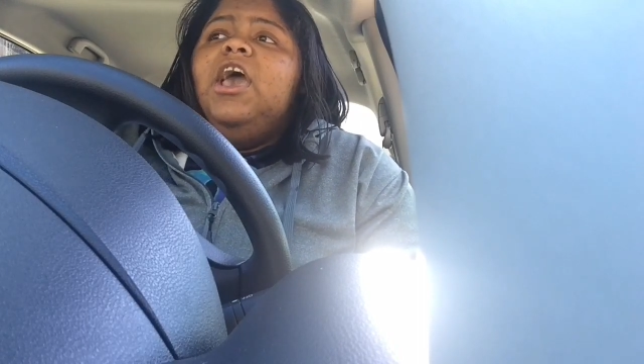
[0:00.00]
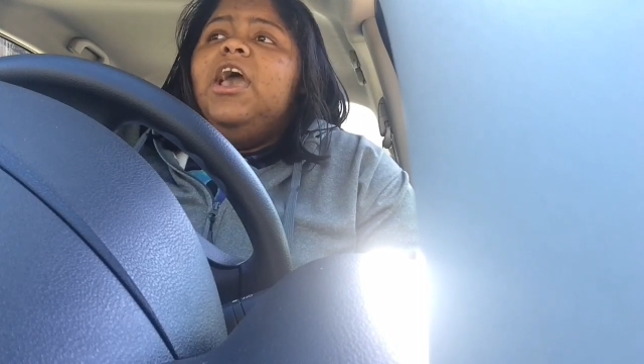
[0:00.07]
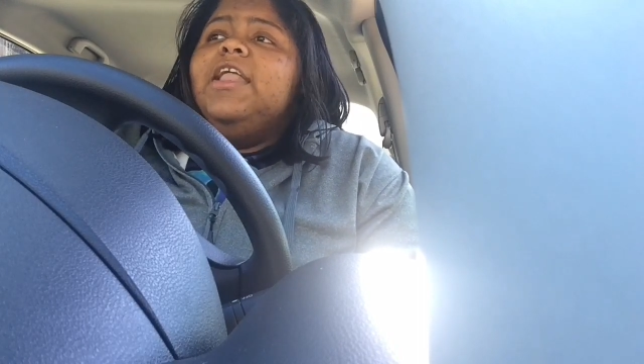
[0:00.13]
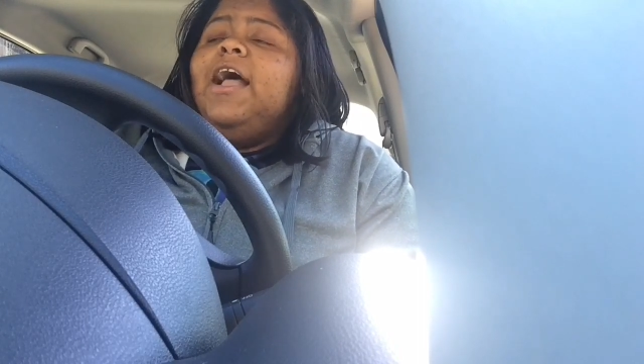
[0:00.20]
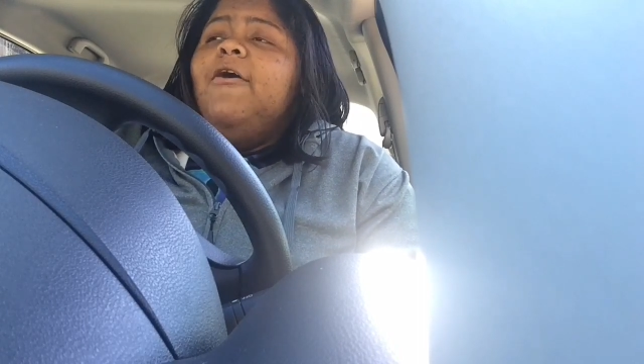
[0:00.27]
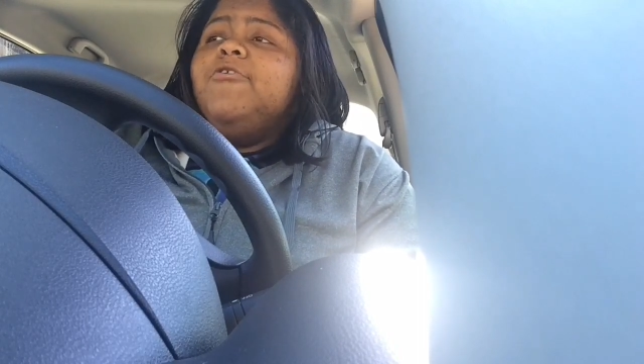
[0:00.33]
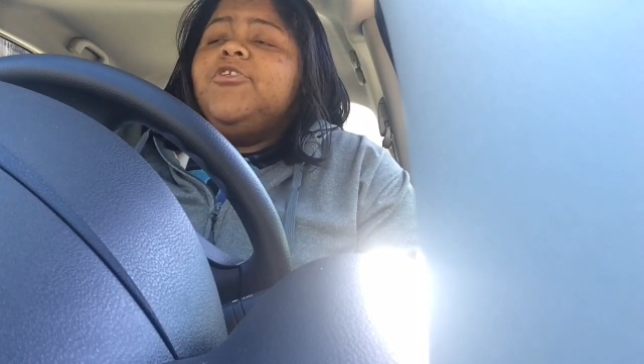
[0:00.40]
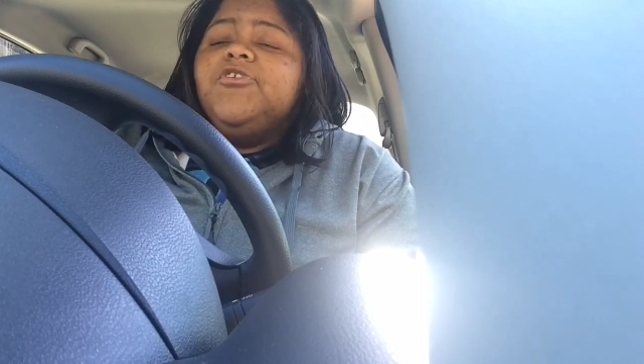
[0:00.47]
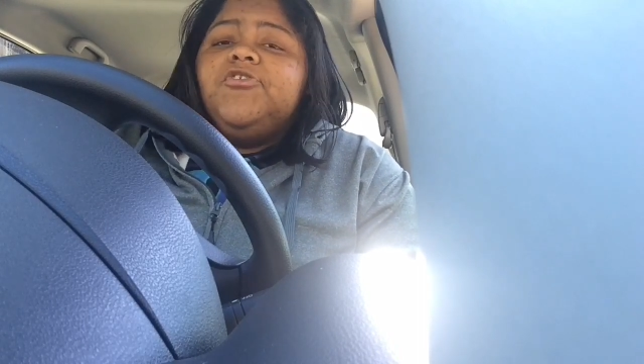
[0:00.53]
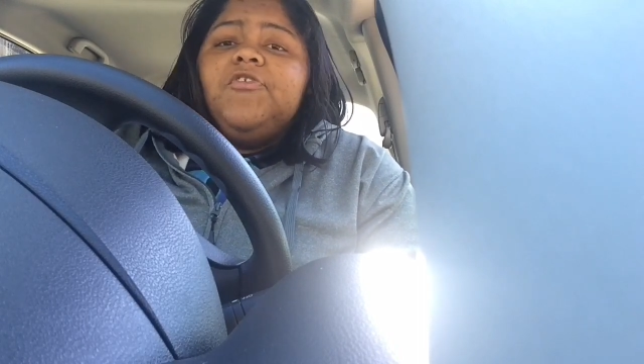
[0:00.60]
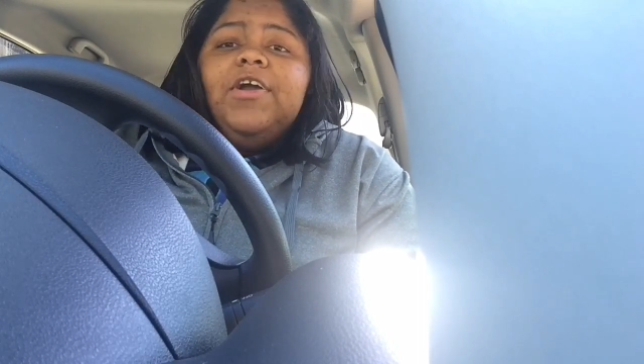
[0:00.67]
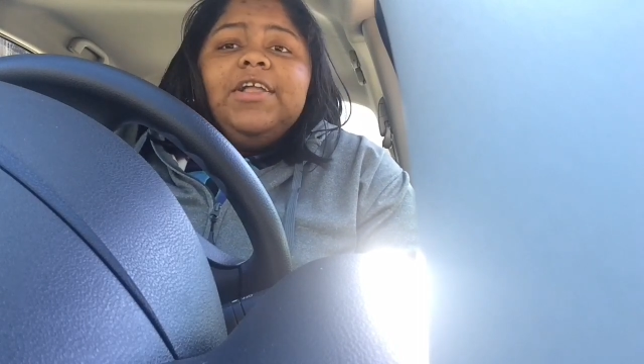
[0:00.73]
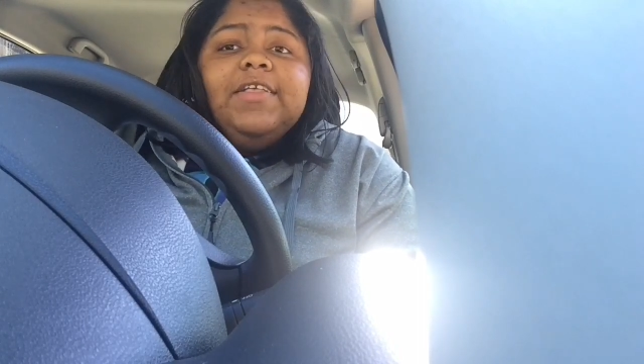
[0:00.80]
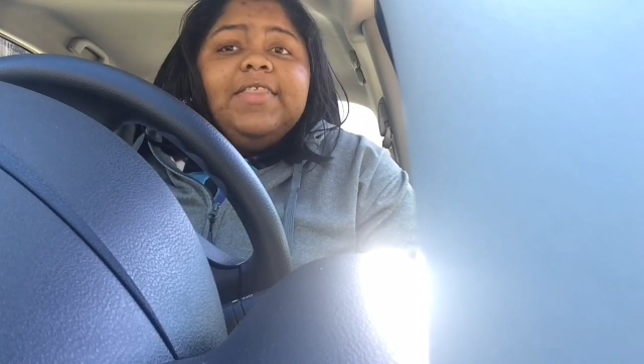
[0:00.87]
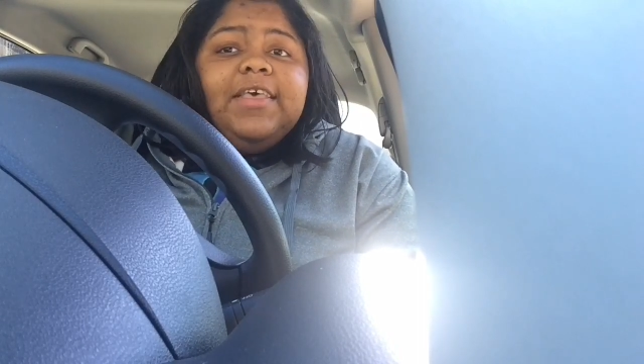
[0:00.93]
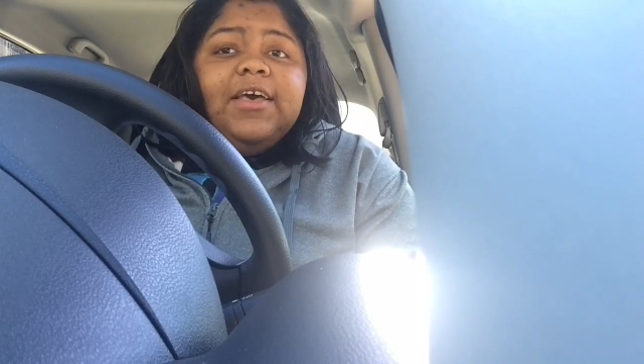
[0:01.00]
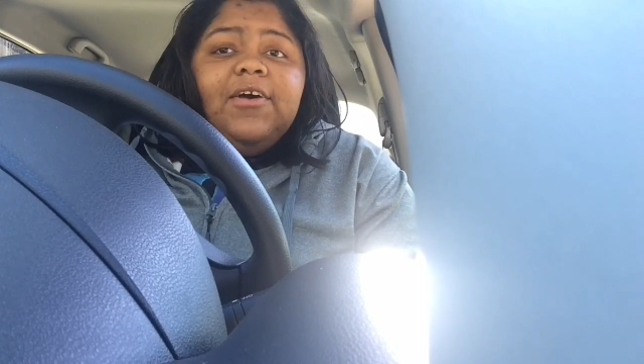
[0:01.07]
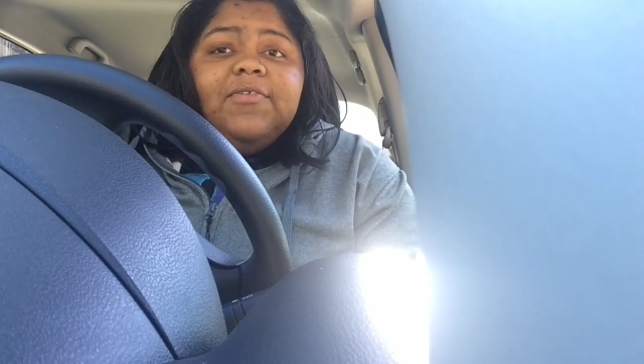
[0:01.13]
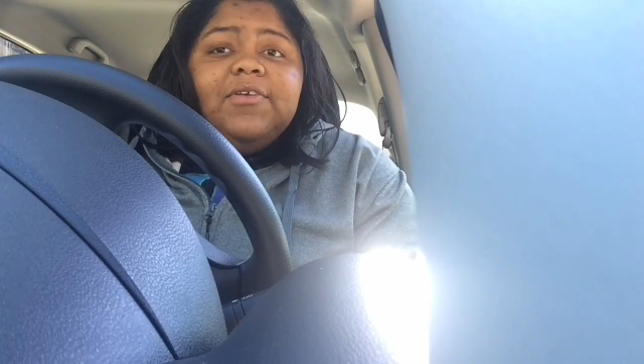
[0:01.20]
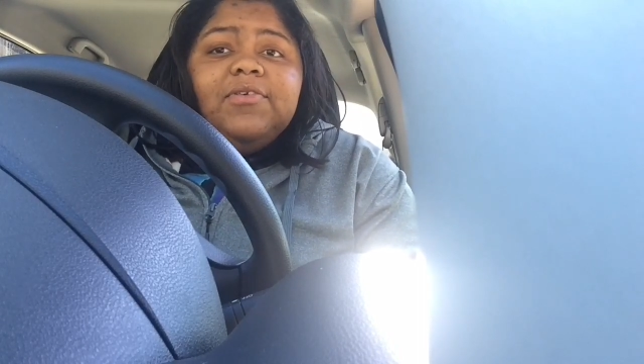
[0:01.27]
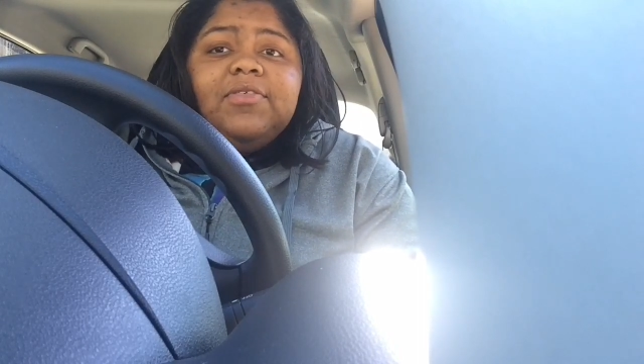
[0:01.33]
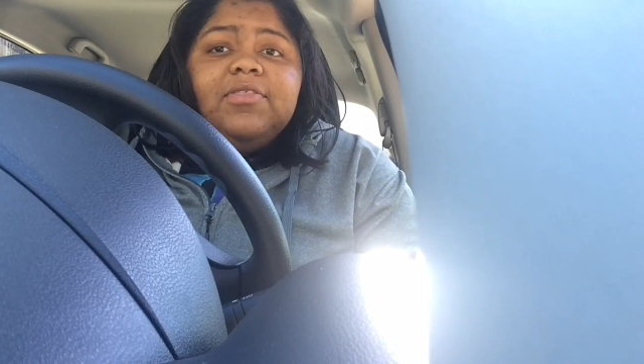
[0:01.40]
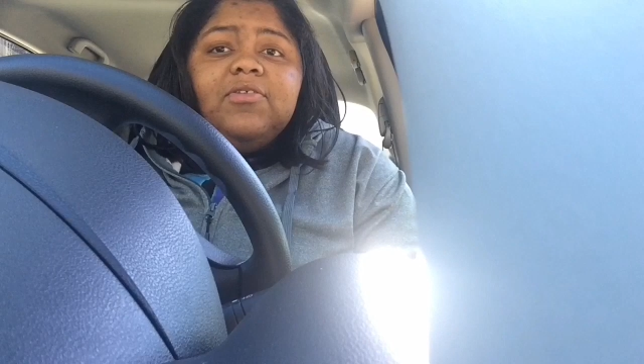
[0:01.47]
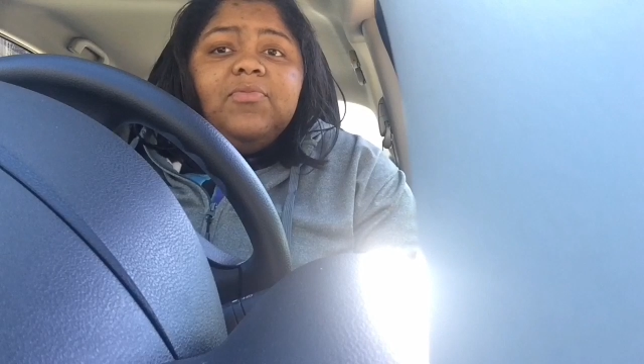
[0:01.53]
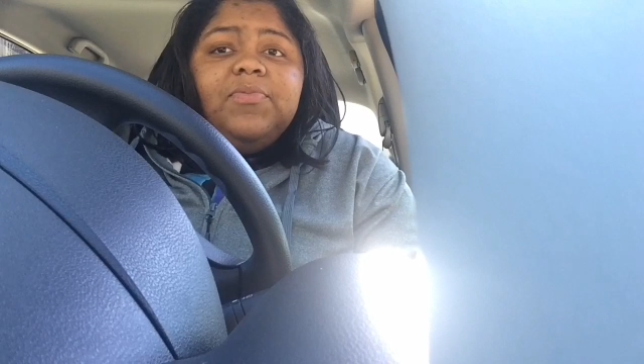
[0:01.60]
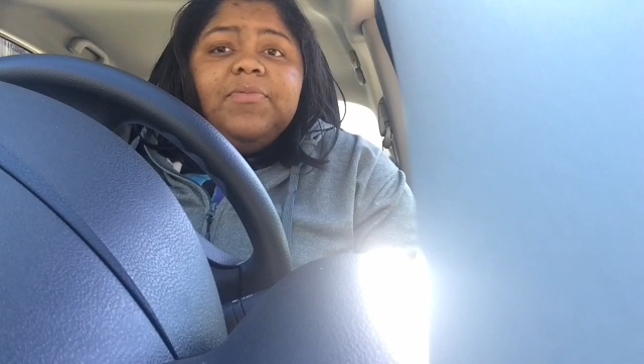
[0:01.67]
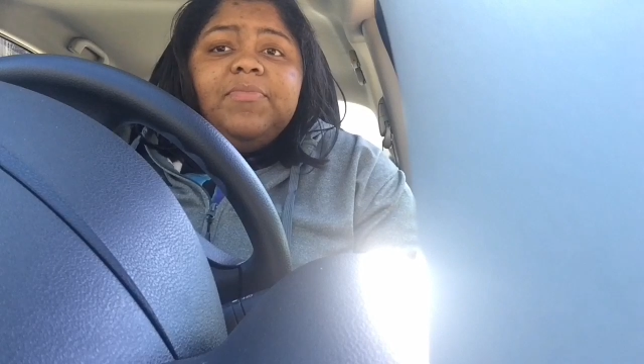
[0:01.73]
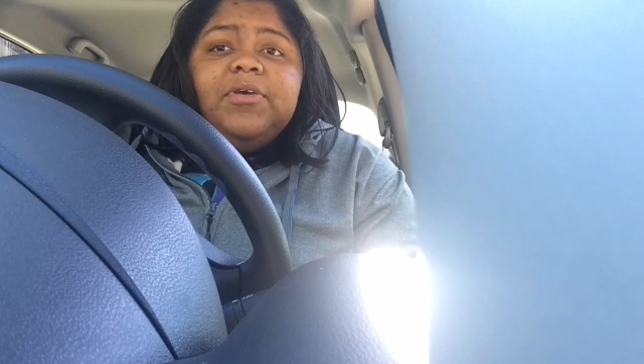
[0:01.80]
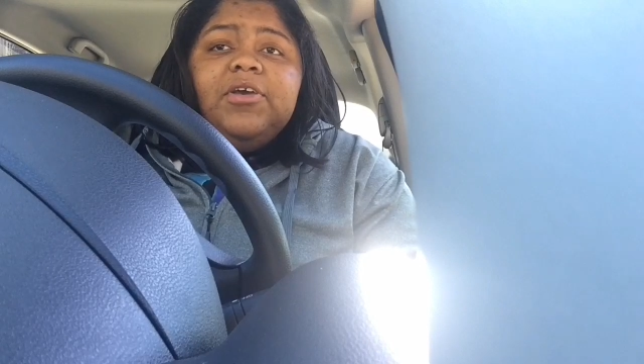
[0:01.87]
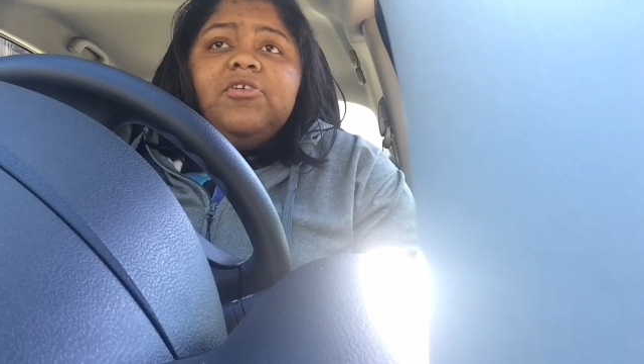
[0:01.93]
And I was just trying to tell this
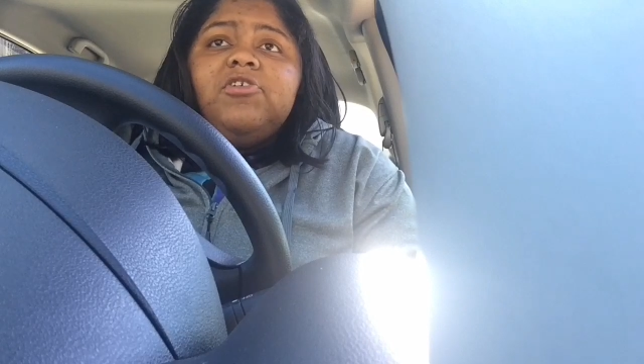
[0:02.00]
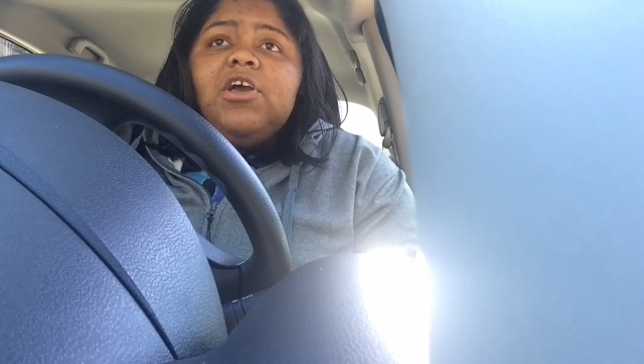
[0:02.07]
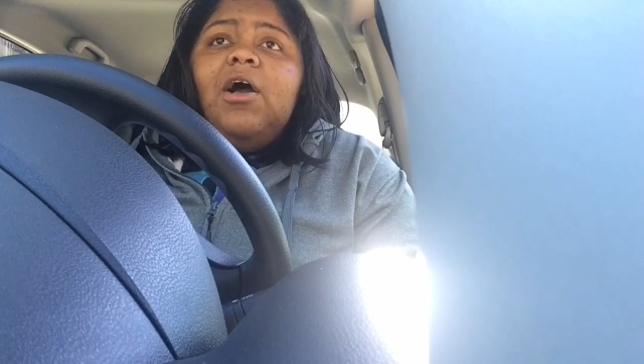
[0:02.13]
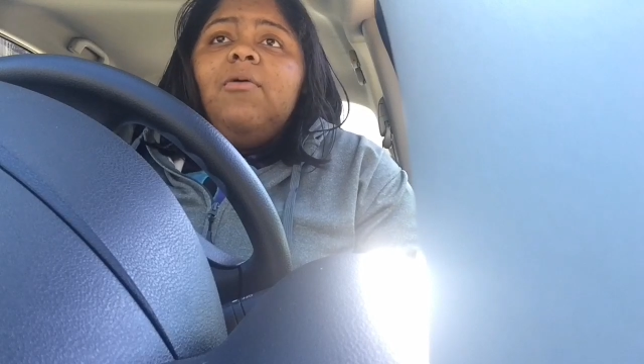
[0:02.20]
stupid bitch.